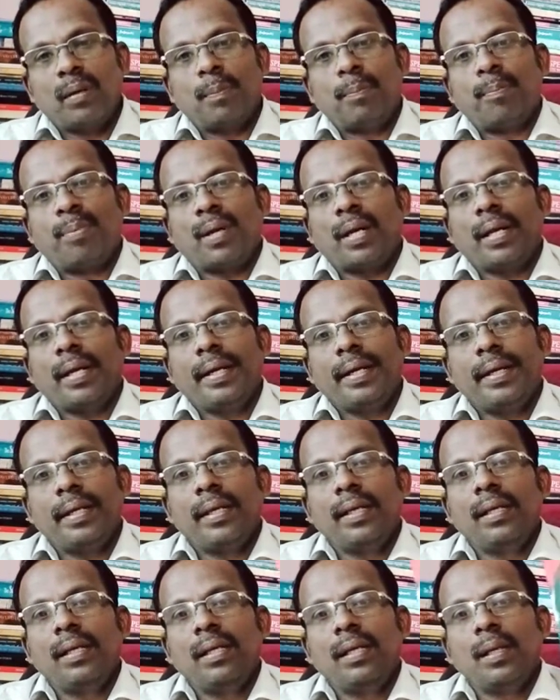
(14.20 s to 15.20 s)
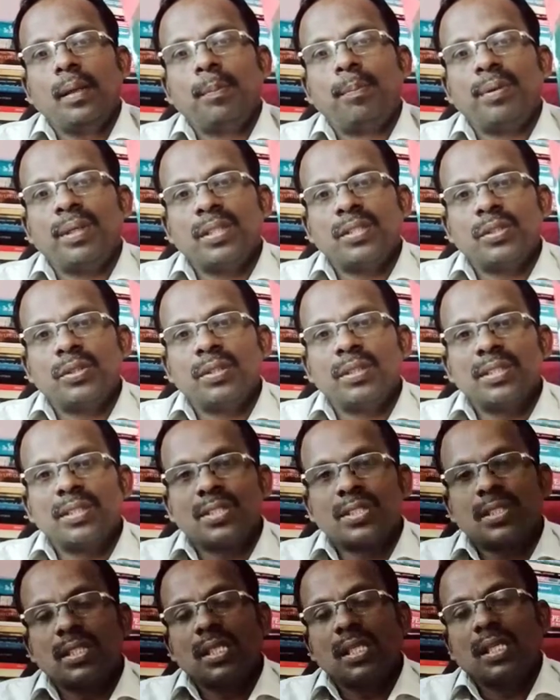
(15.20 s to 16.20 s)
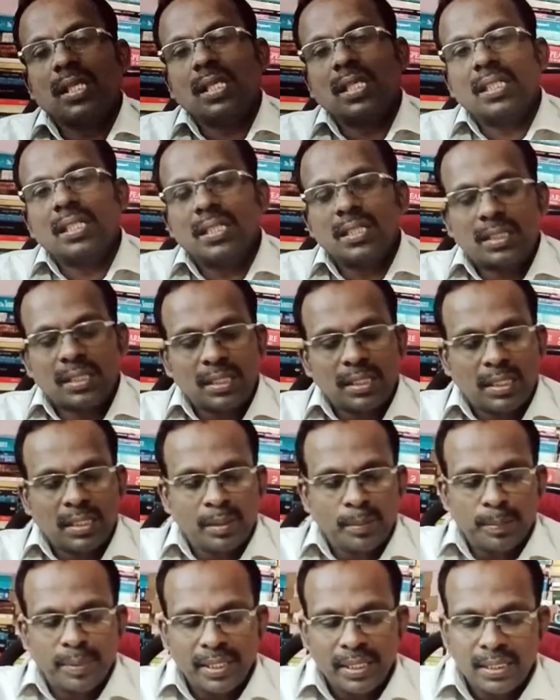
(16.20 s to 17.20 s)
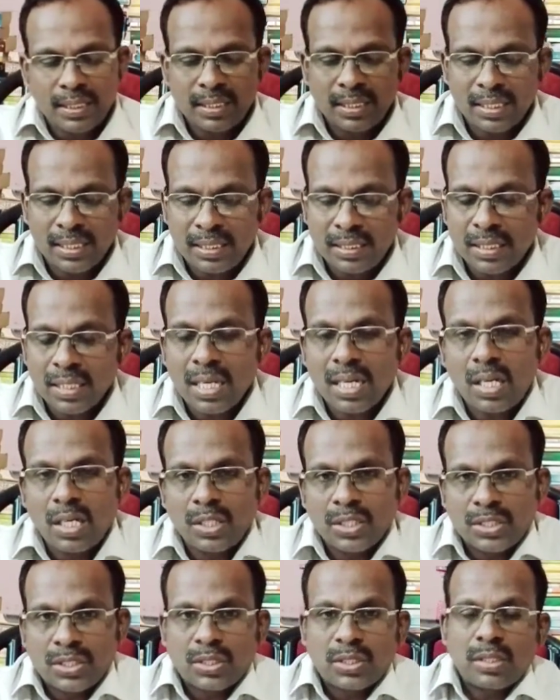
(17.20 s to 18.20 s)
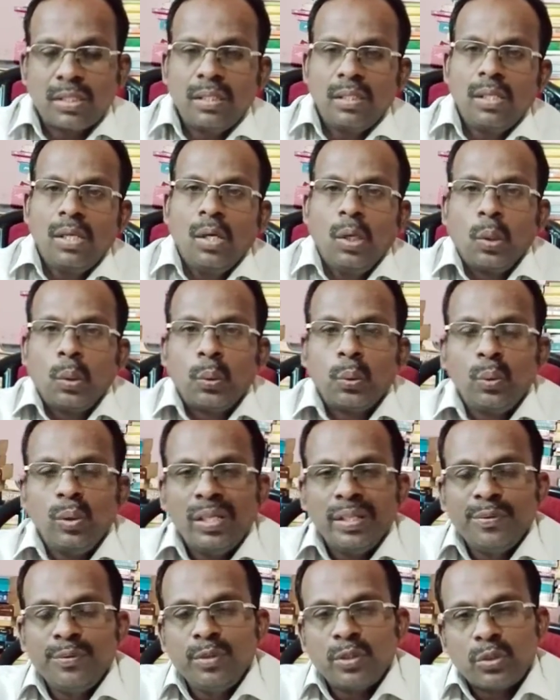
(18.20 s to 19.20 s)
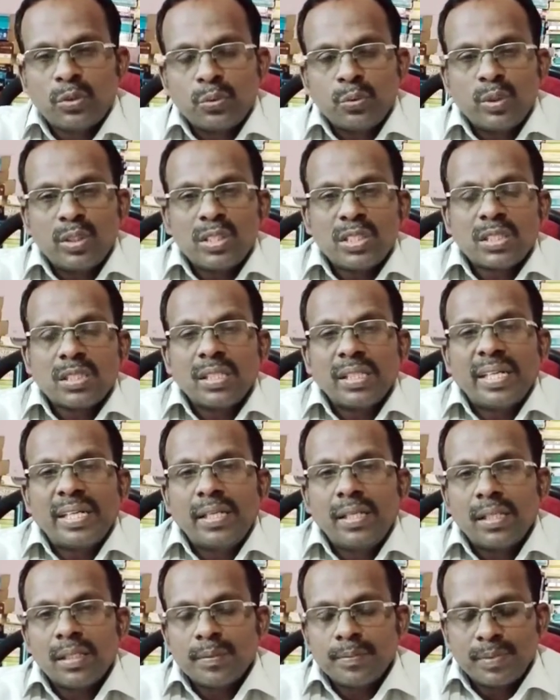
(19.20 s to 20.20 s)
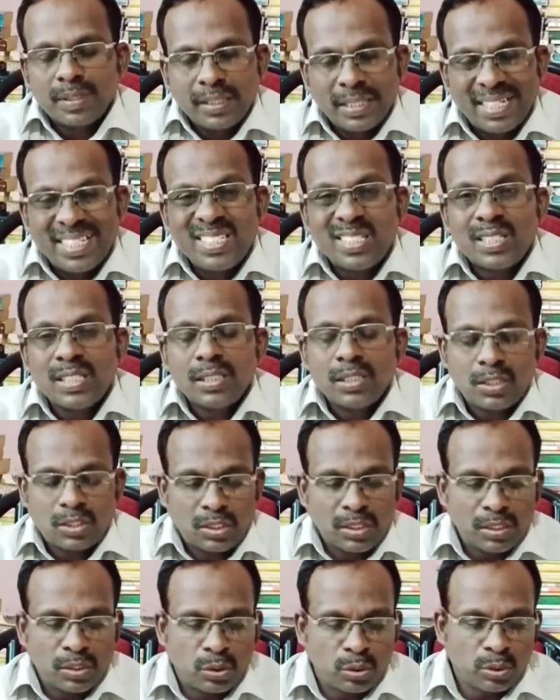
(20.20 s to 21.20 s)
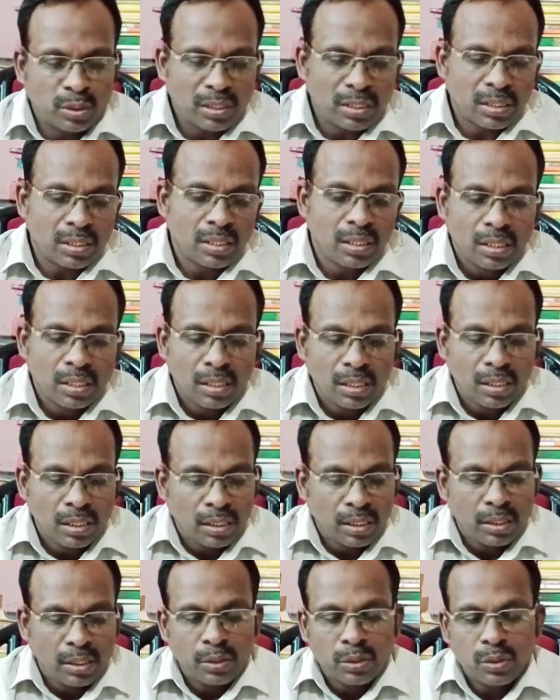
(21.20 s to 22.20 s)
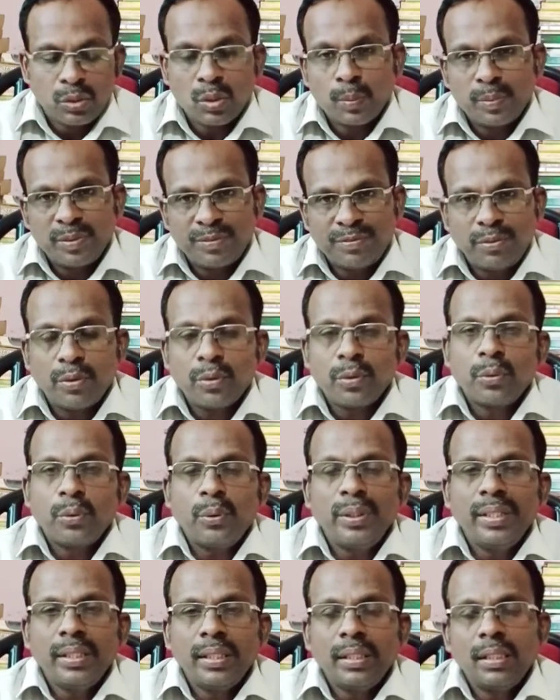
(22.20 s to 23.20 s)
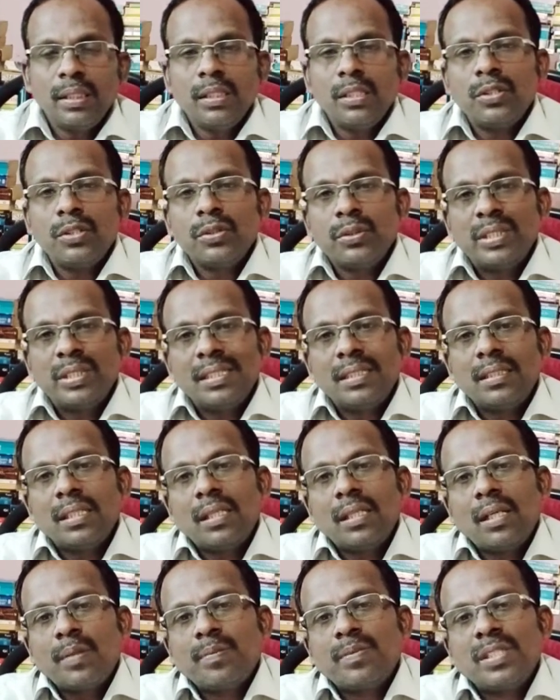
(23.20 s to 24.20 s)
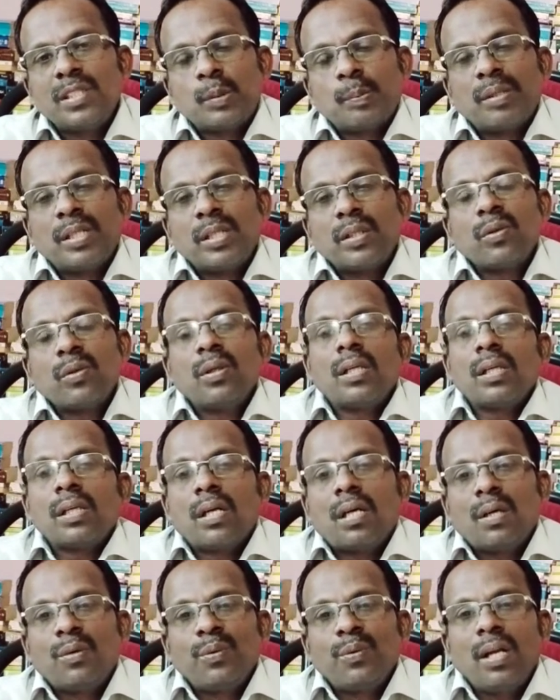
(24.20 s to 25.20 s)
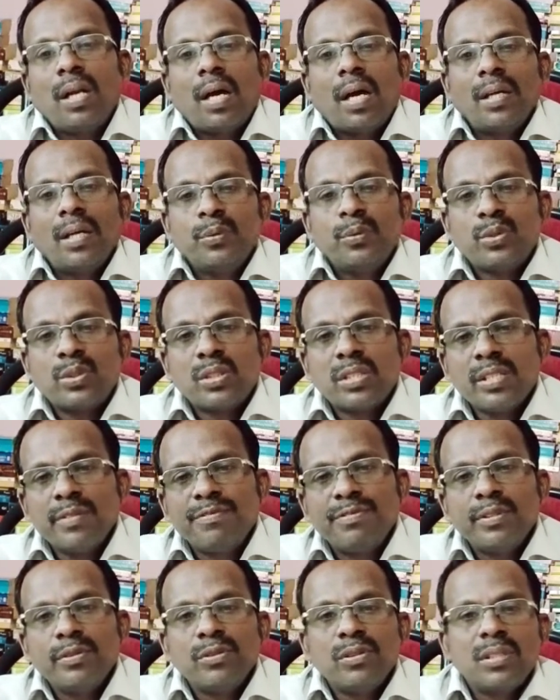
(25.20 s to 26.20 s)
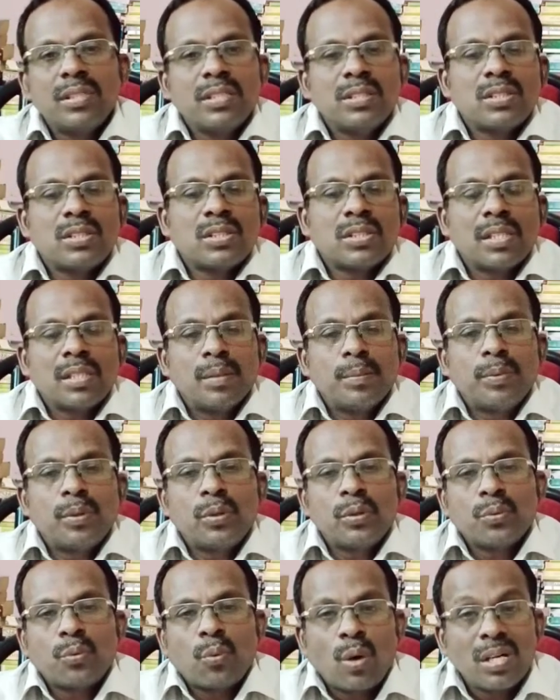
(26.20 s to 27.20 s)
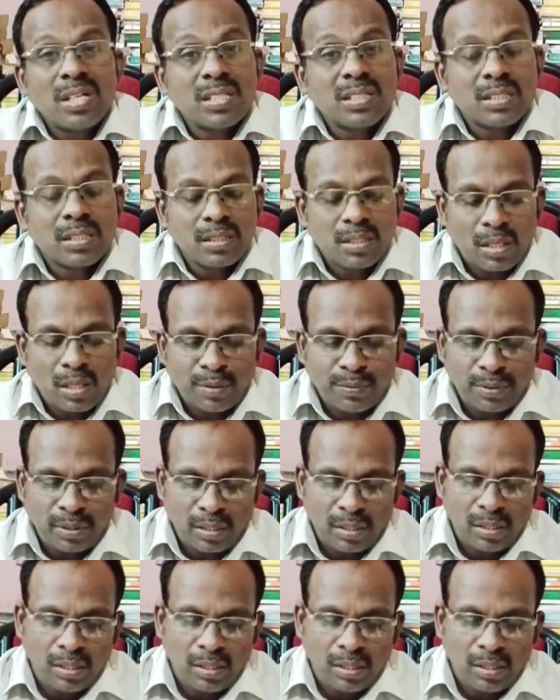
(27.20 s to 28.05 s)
Pride and Prejudice. It is written by Jane Austen, who lived towards the end of the 18th century. So before going into detail of this particular novel, I would say few things about what is a novel.